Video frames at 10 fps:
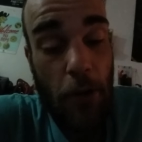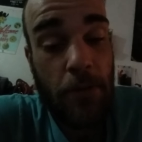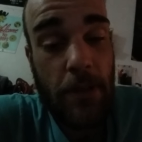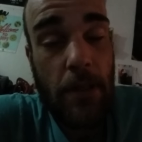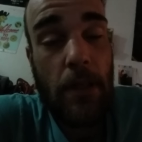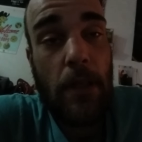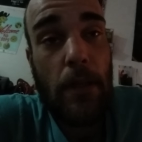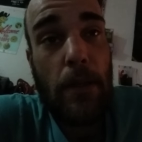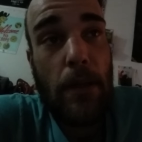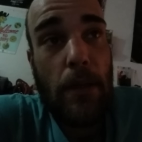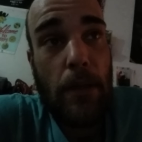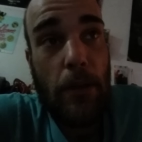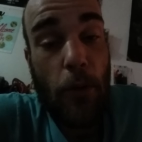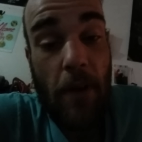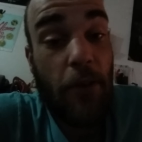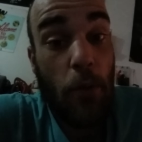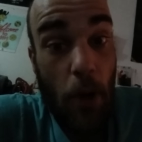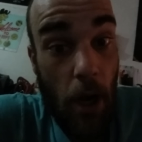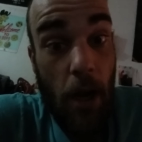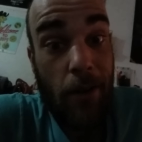post, whoever you
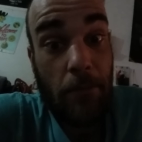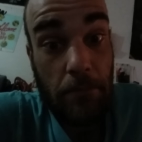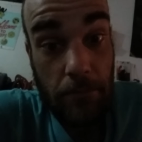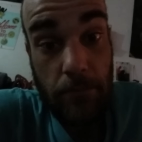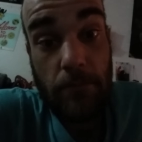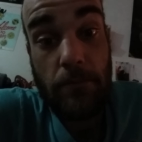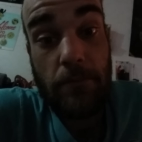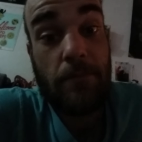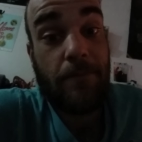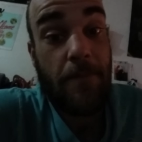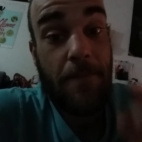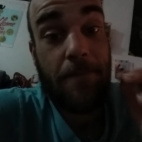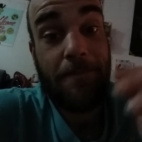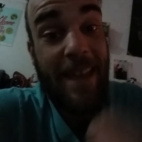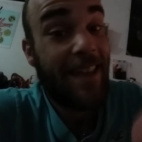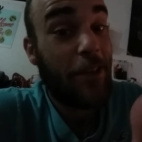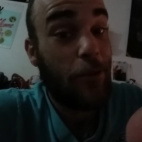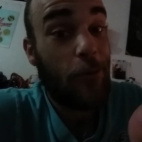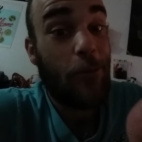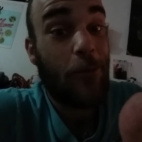are. Thank
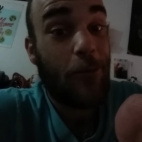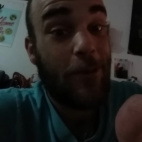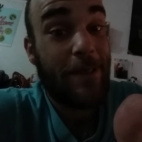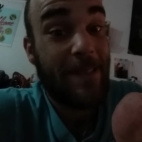you.